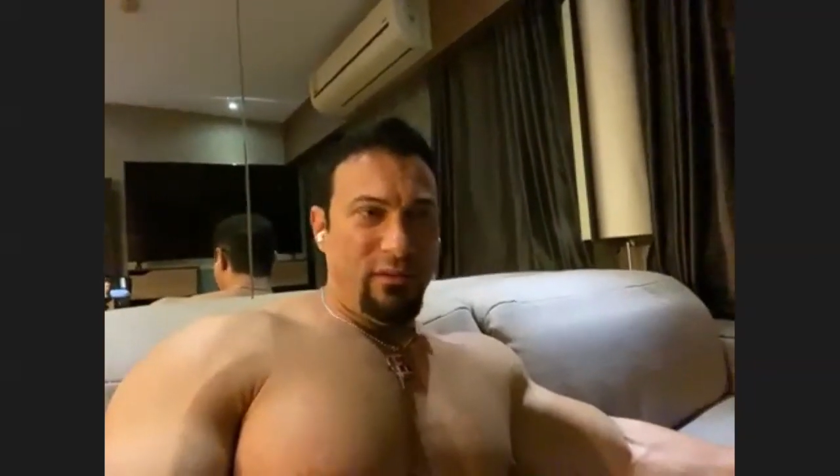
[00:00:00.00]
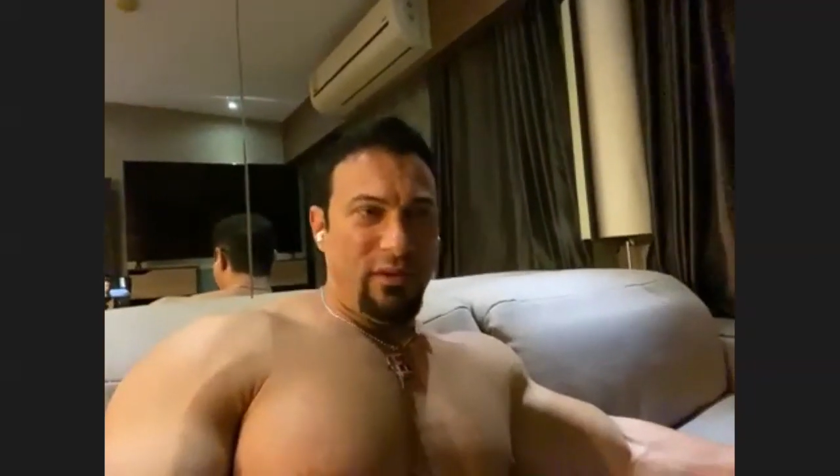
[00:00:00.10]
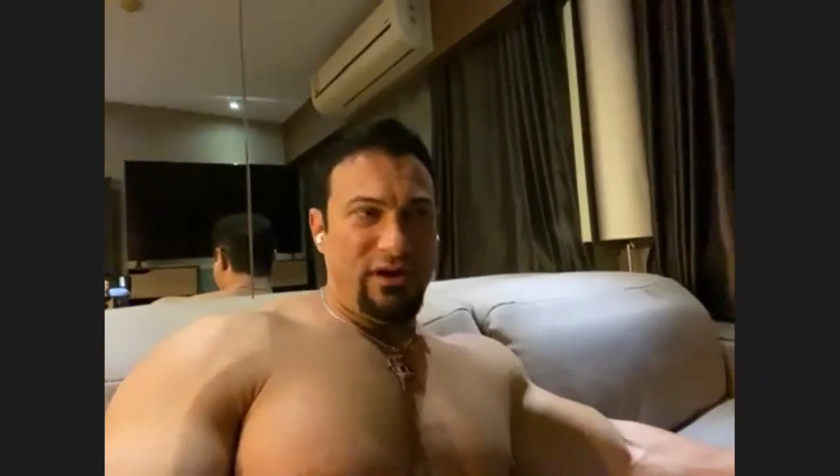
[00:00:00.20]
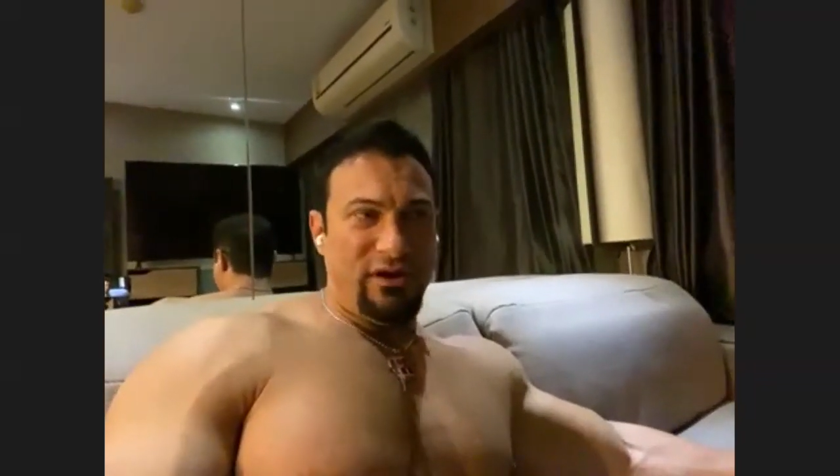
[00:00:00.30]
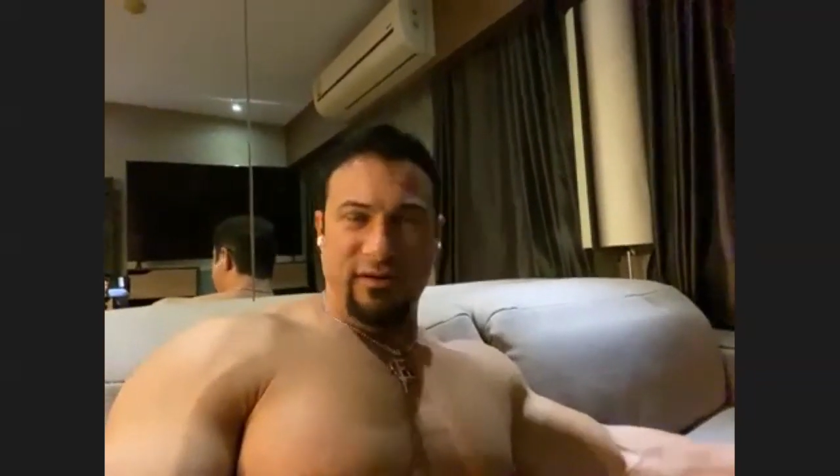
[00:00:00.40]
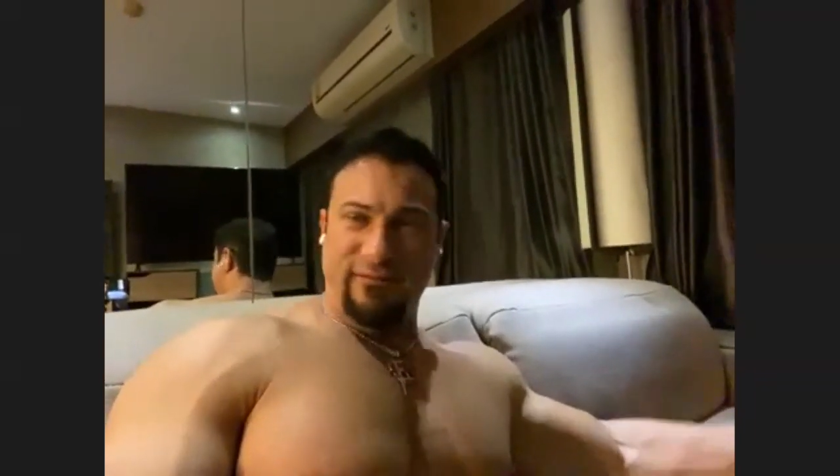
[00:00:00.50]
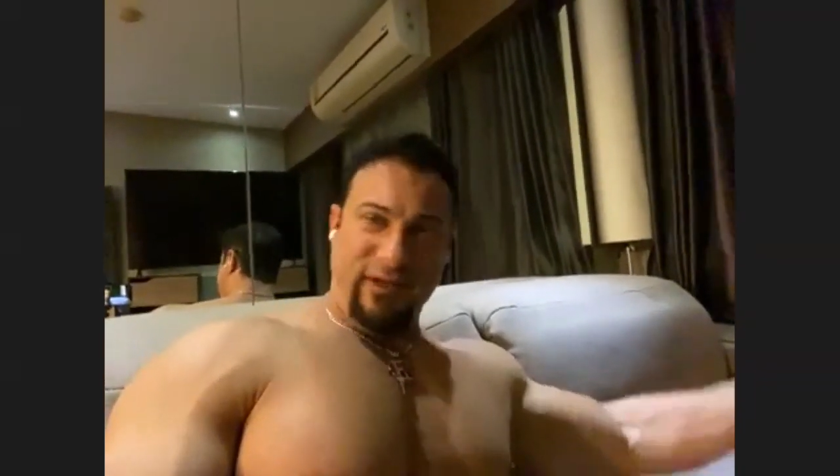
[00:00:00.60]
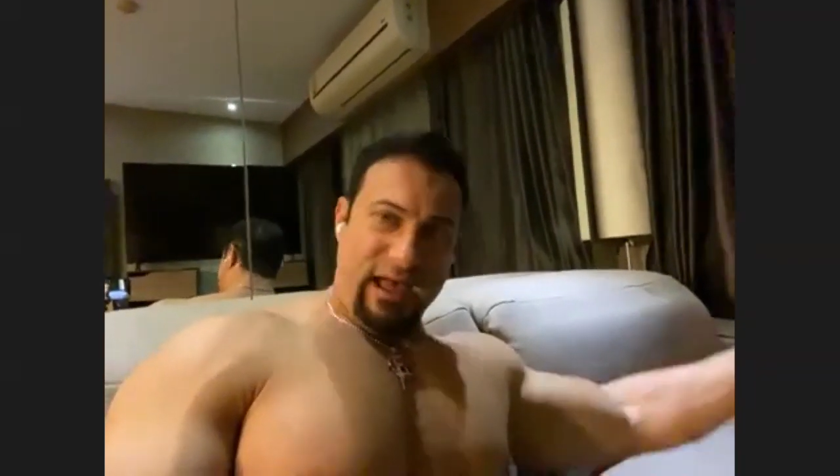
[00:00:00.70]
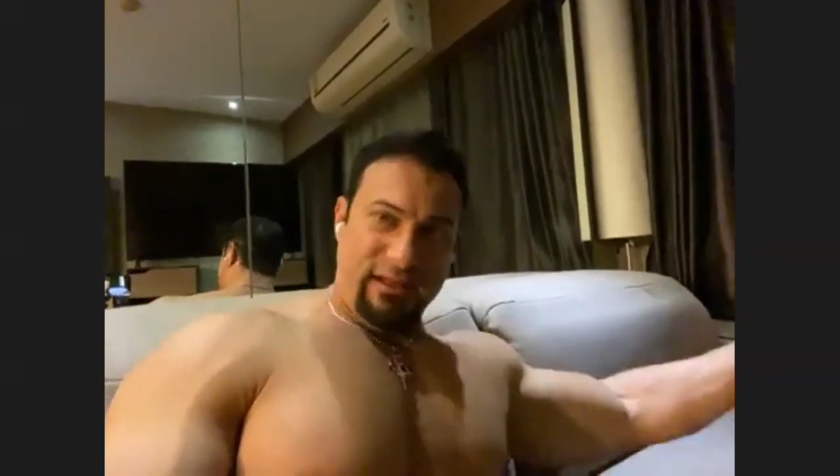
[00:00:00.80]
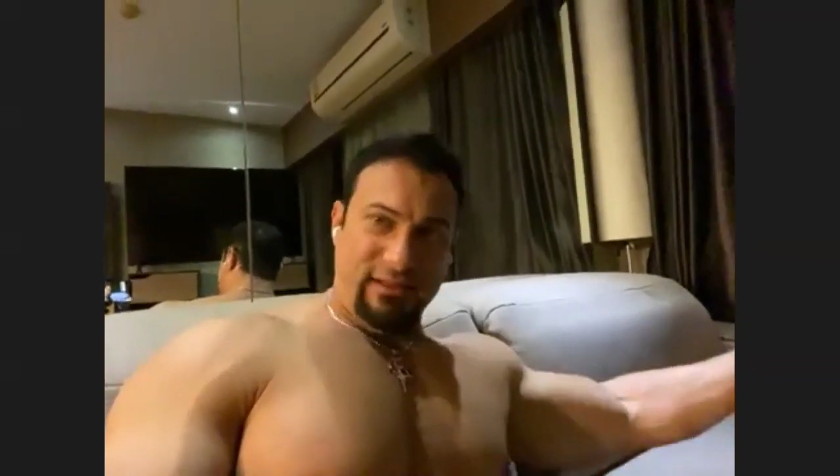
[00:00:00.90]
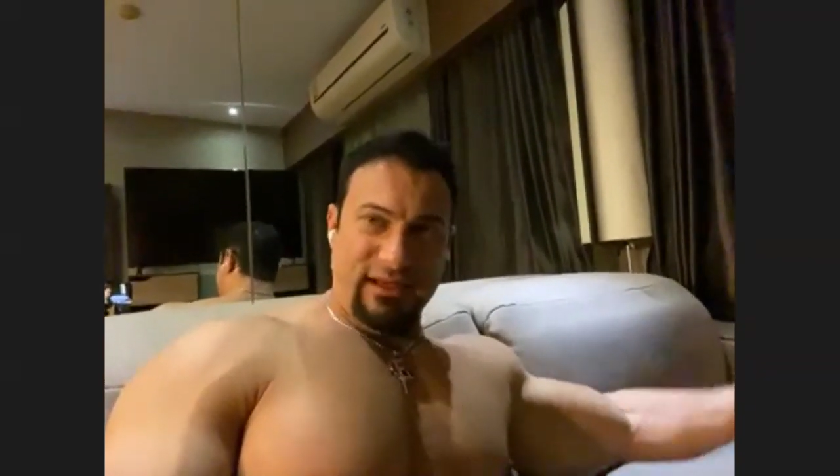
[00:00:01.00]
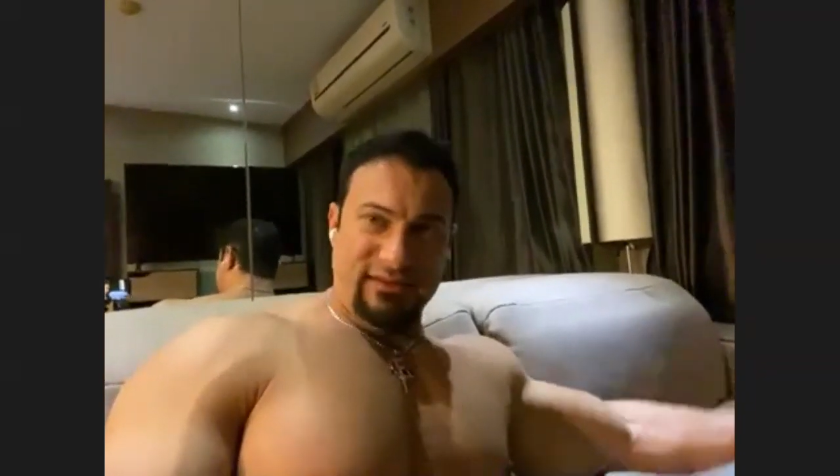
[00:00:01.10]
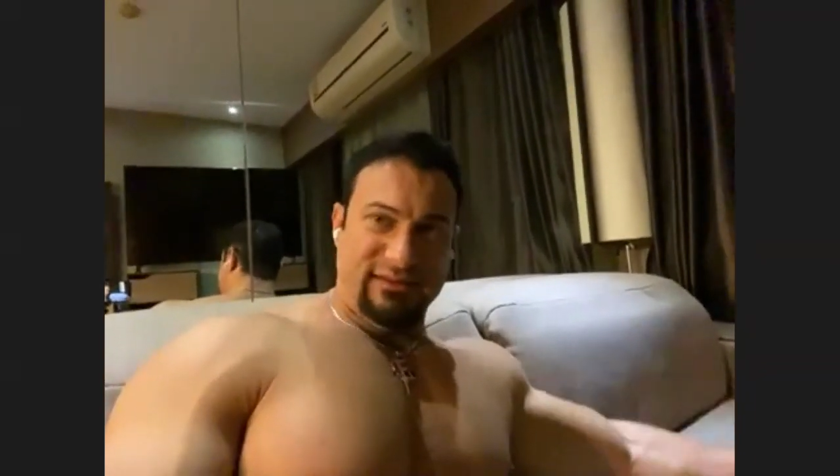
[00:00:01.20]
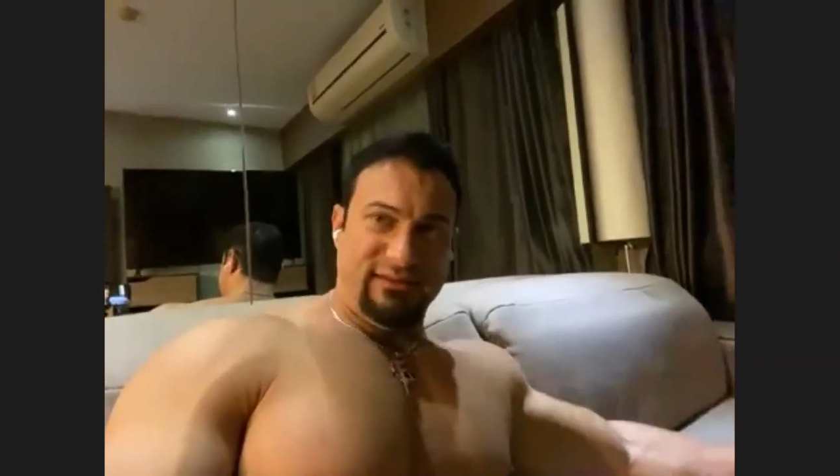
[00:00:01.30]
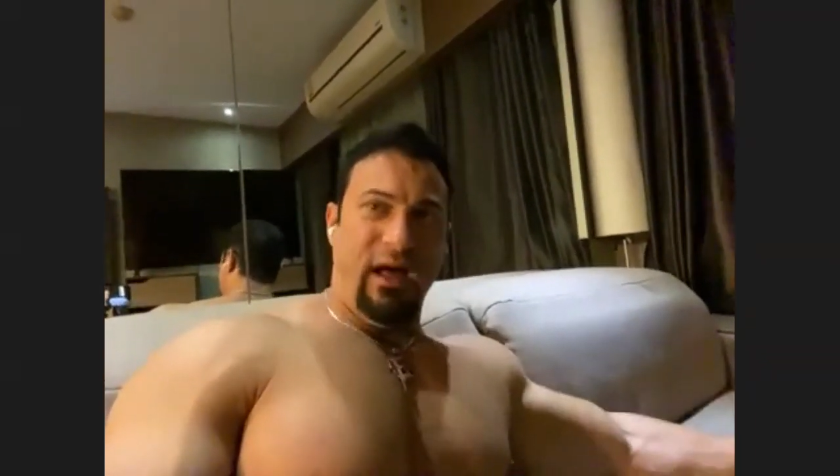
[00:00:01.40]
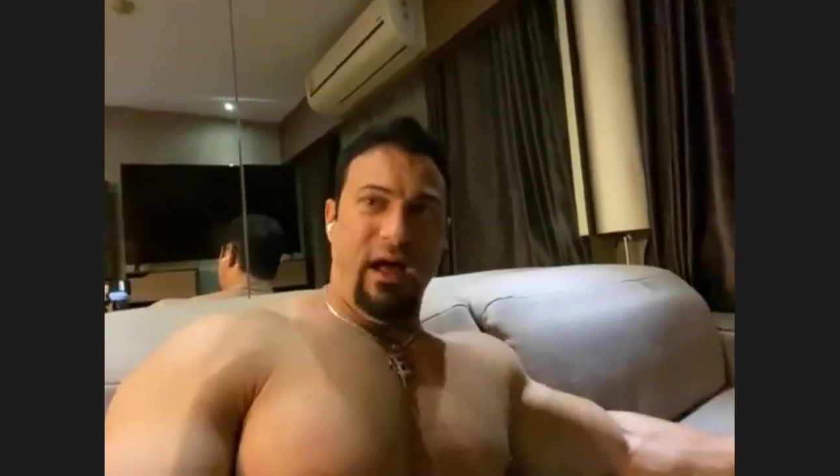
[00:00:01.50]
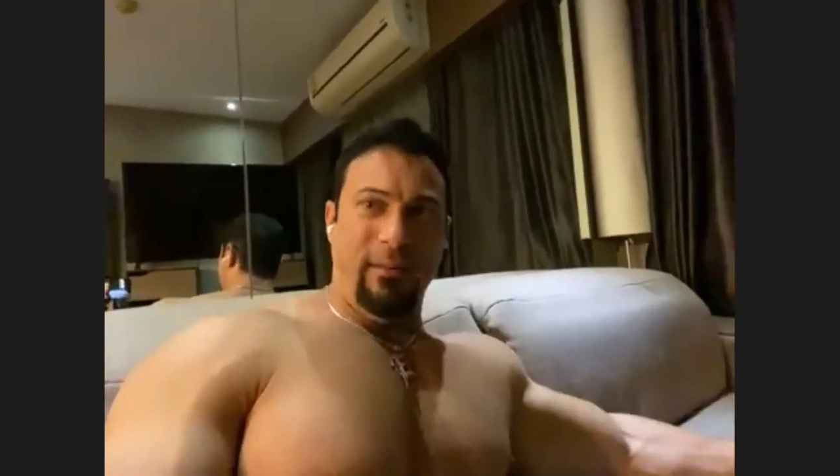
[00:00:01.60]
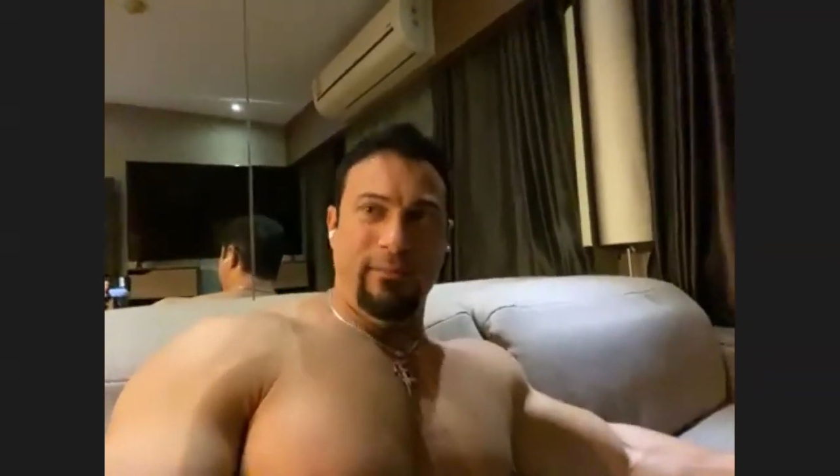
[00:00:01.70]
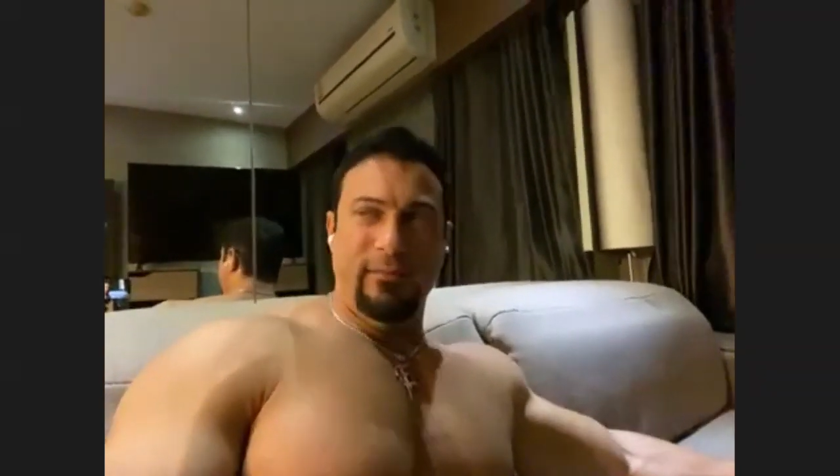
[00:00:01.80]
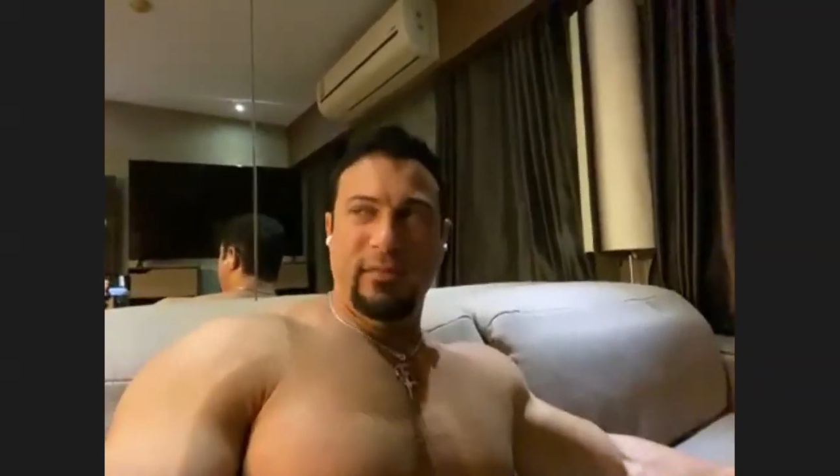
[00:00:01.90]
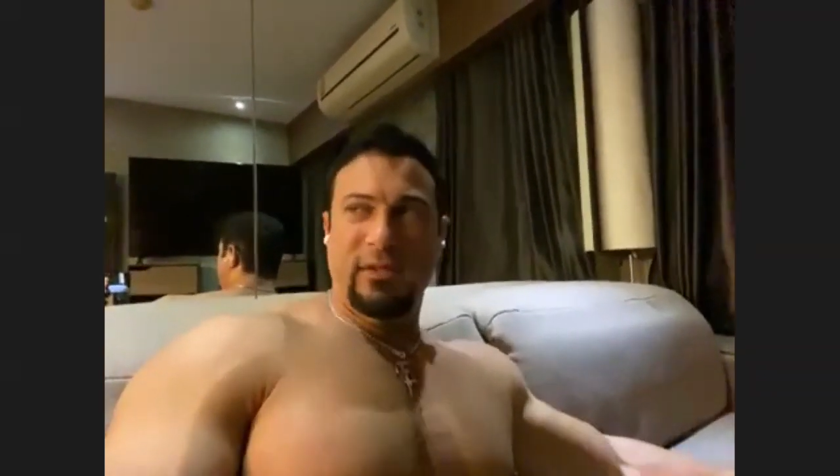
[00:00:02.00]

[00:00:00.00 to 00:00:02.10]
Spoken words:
where you're a fat, lazy slob.